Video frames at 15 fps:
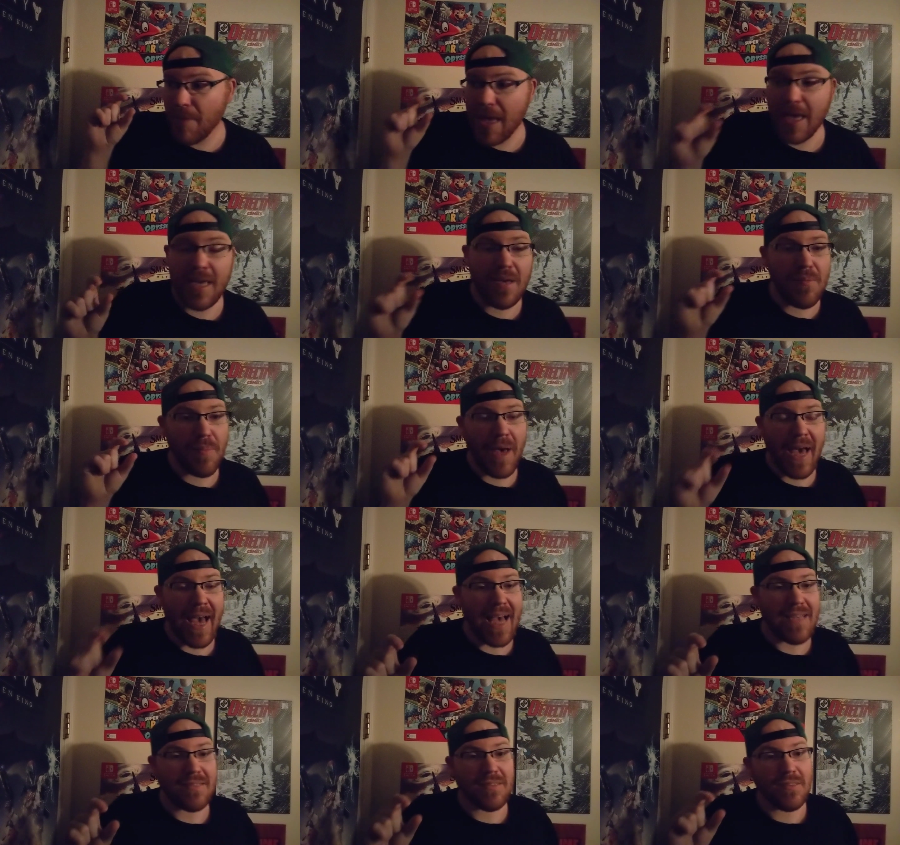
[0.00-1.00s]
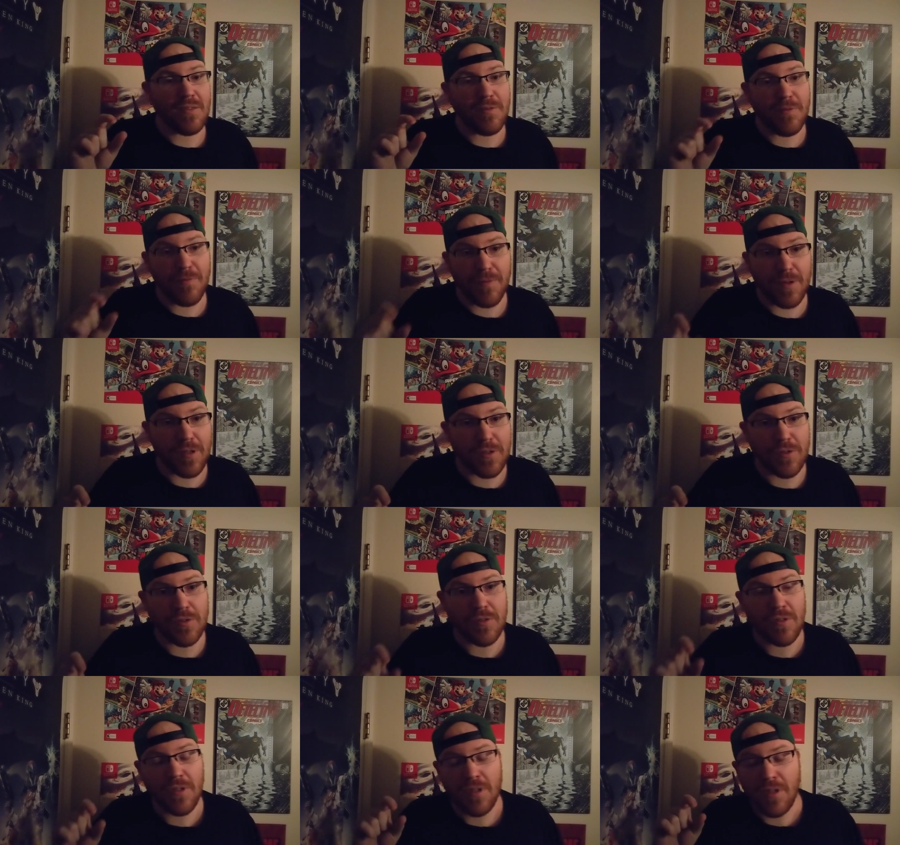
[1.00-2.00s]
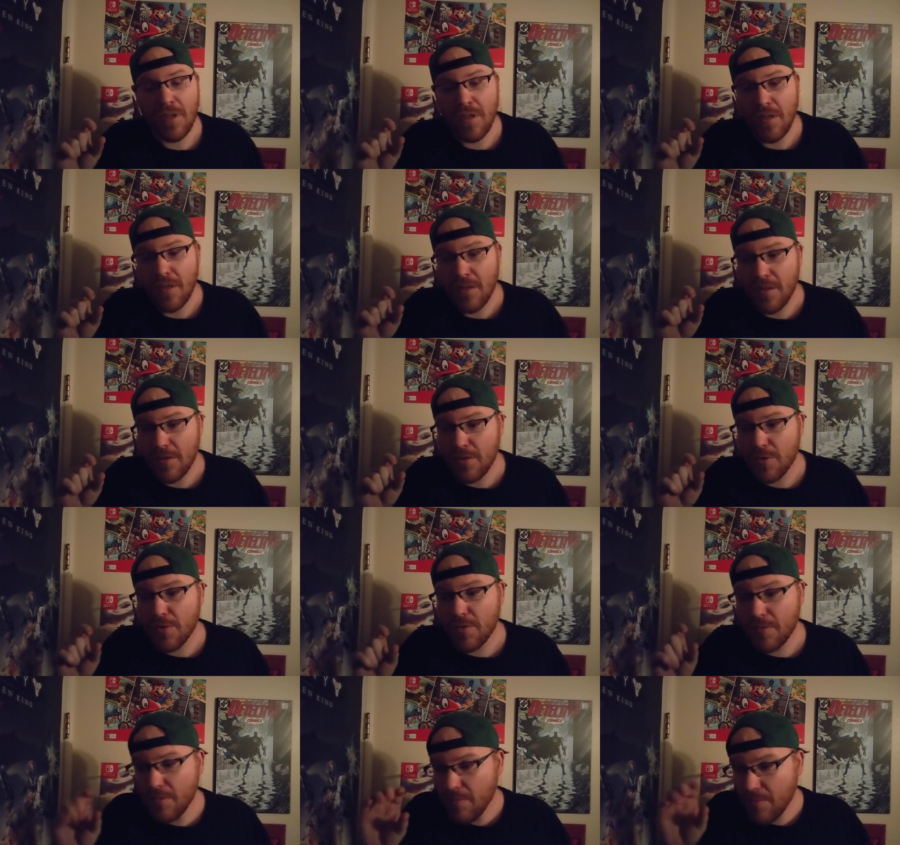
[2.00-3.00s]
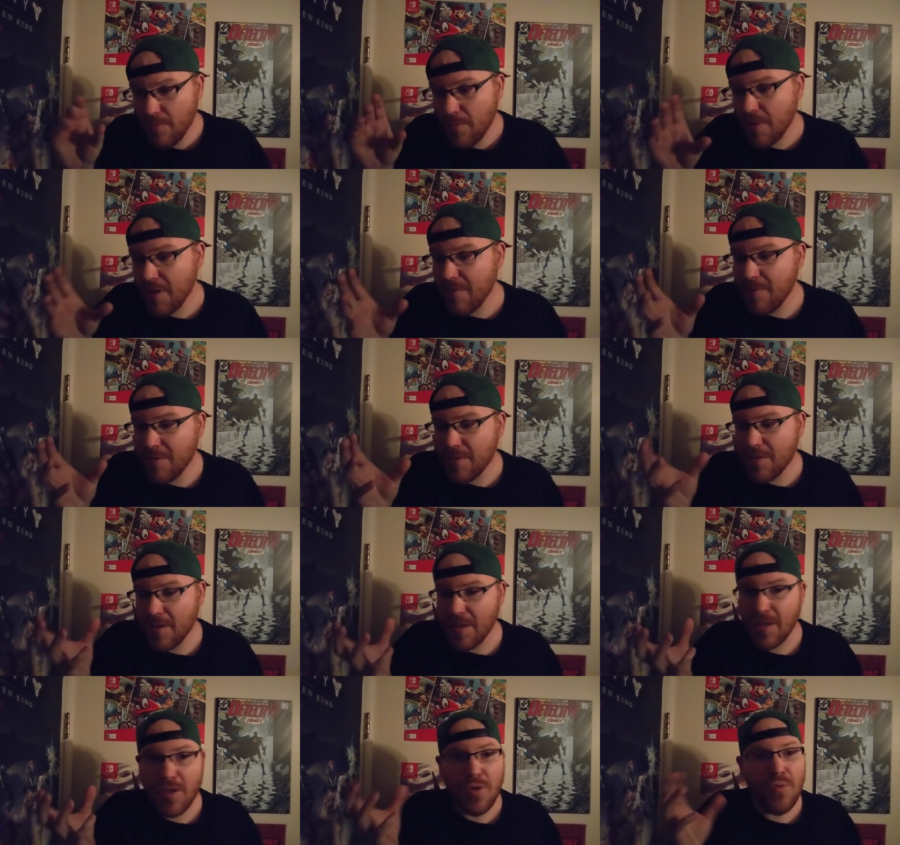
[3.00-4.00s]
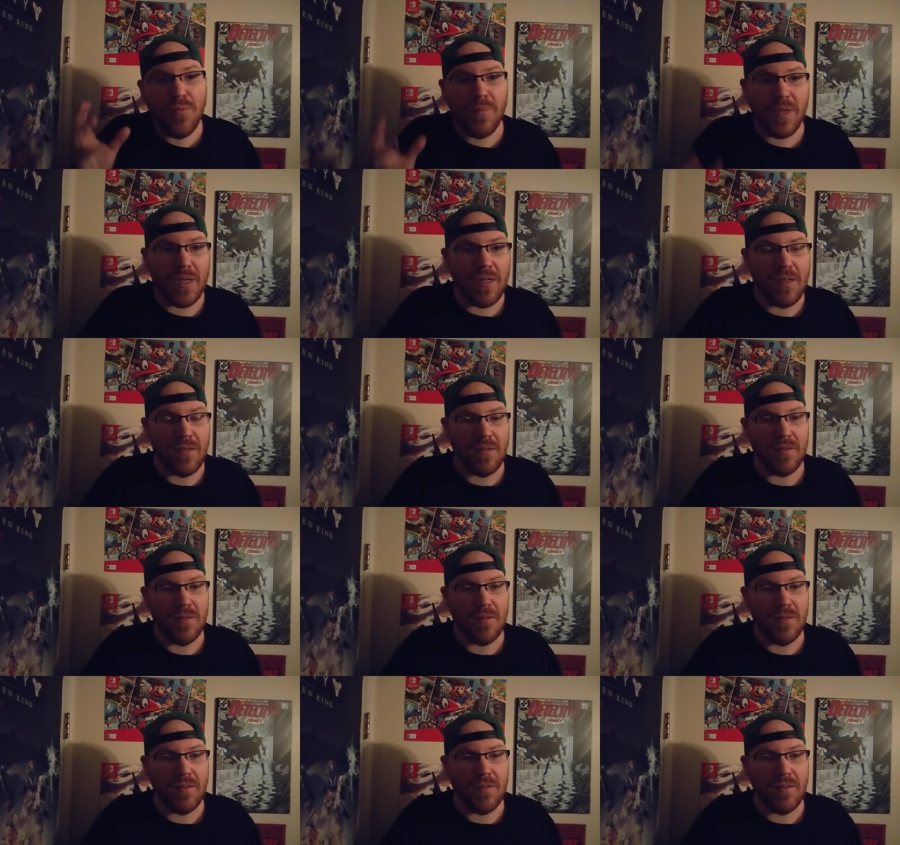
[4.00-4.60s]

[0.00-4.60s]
make it past the first whatever a uh, Goomba.